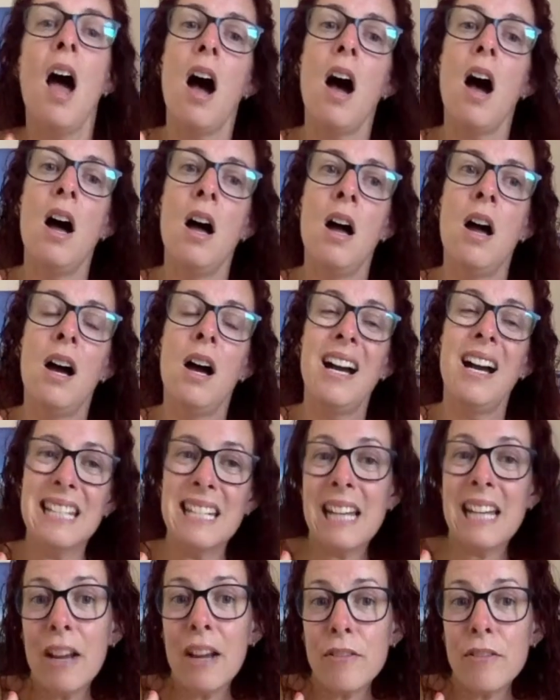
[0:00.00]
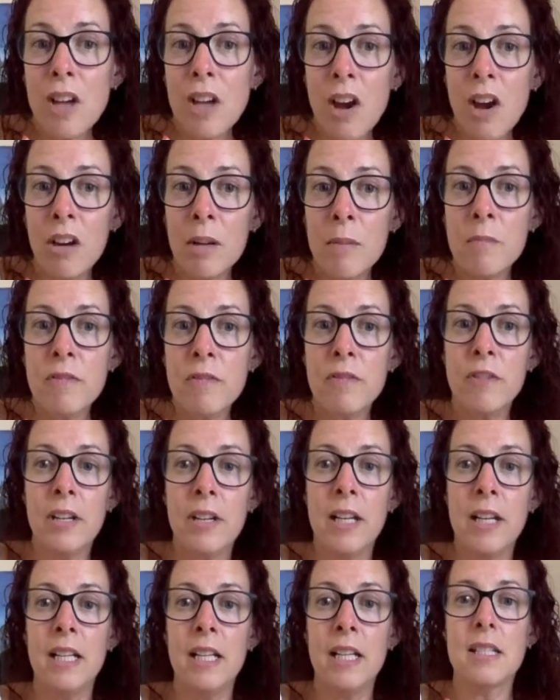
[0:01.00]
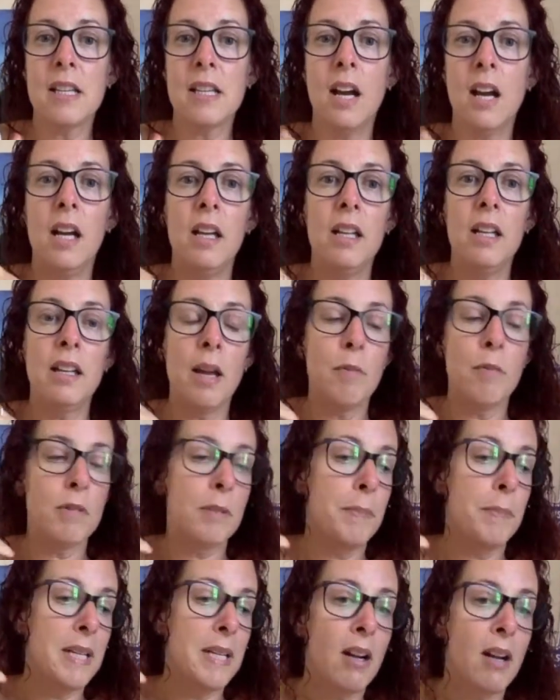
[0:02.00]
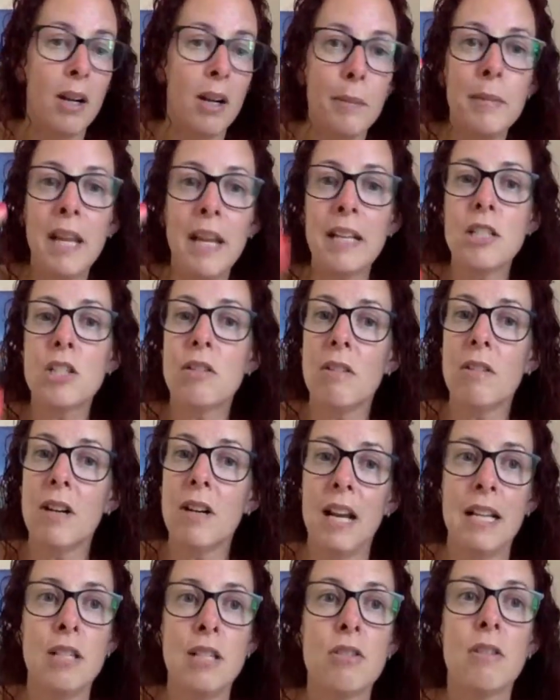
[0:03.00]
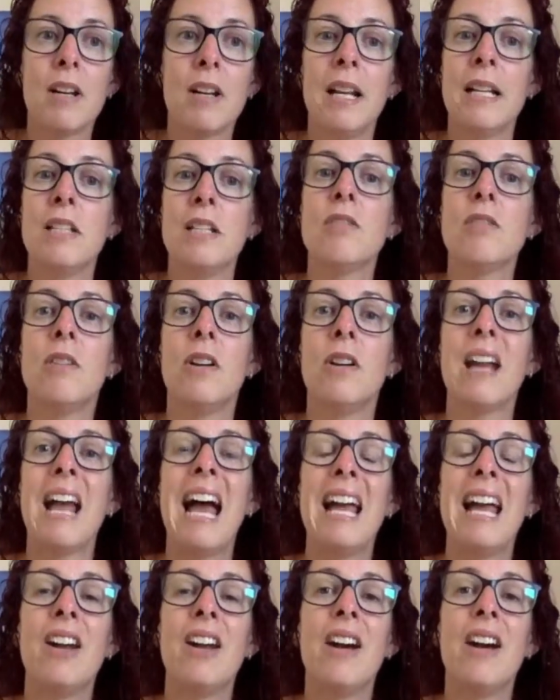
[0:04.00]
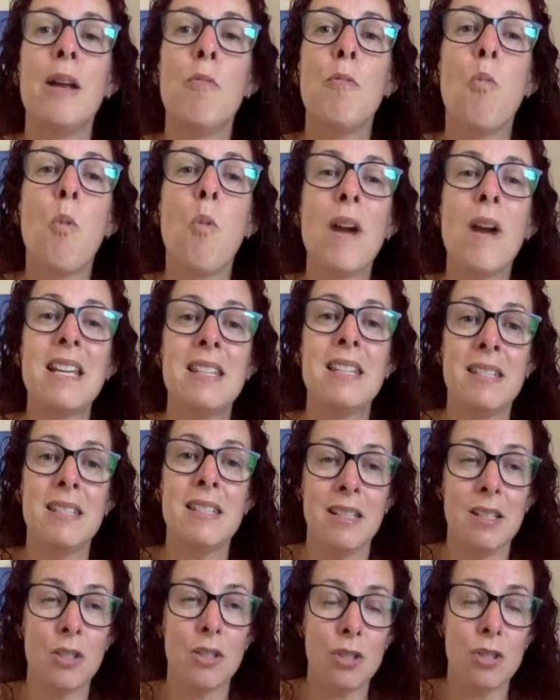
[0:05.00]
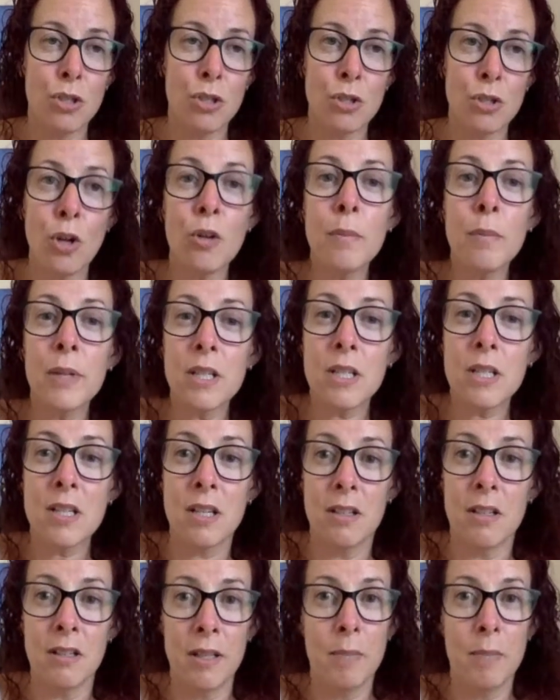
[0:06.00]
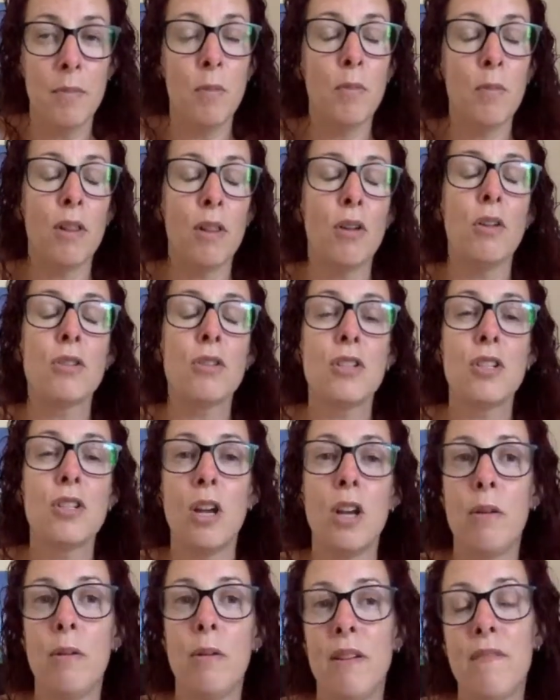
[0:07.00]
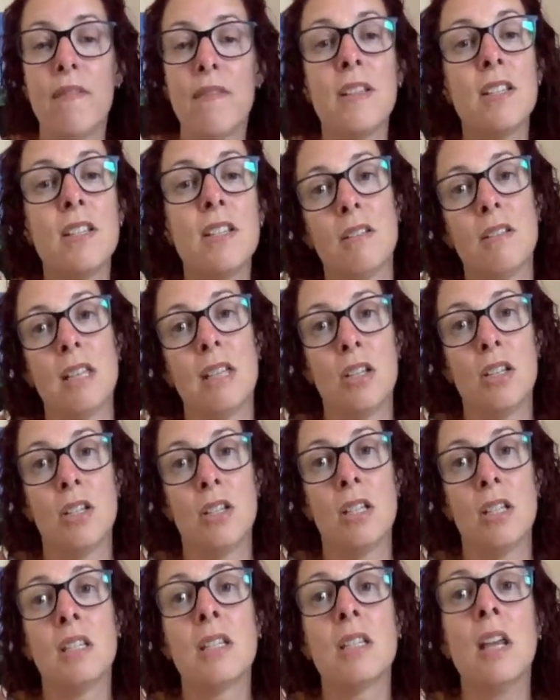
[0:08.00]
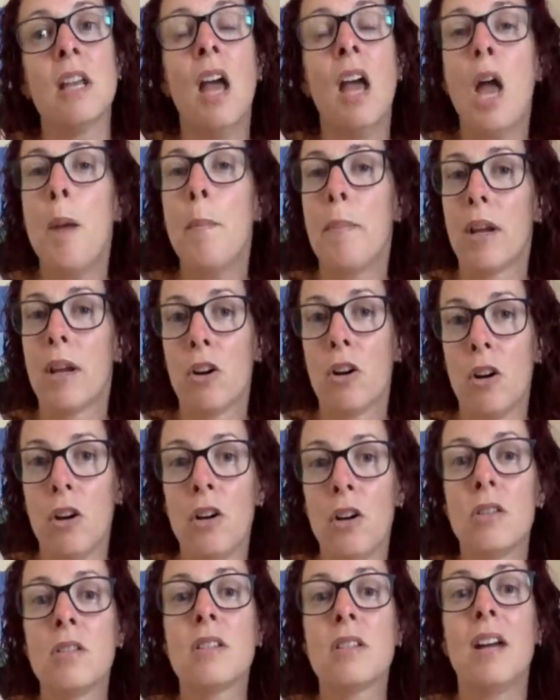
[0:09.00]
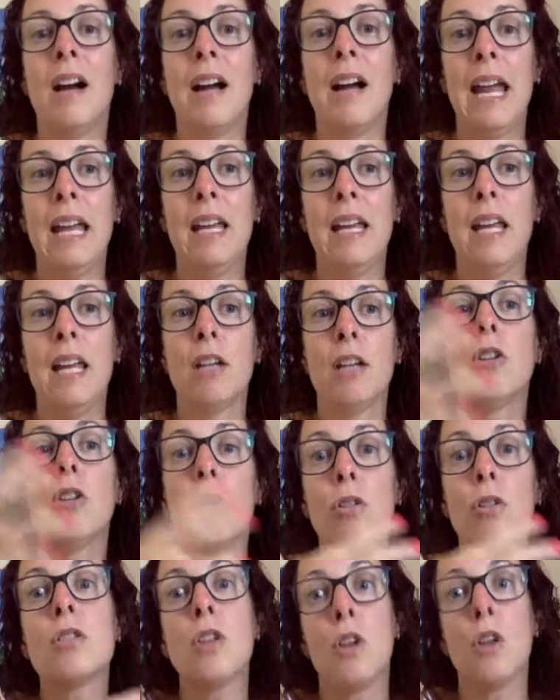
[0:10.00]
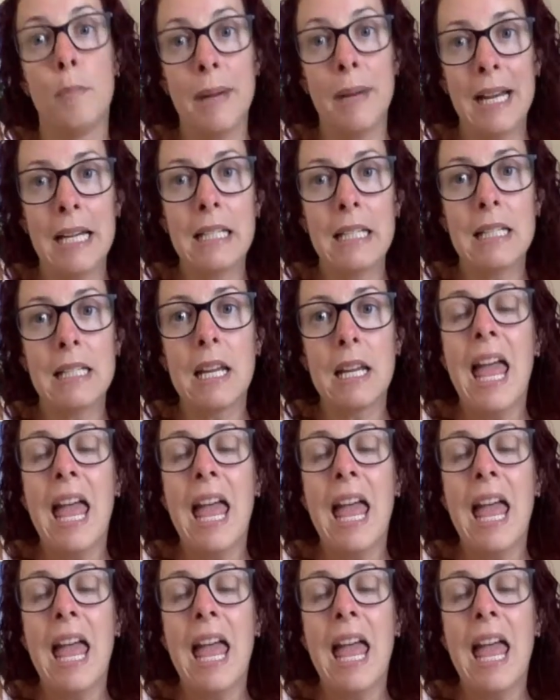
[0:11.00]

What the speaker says: I didn't have time for it. There would be time later on. And I wasted so much time with osteo and physio sessions because it got so bad.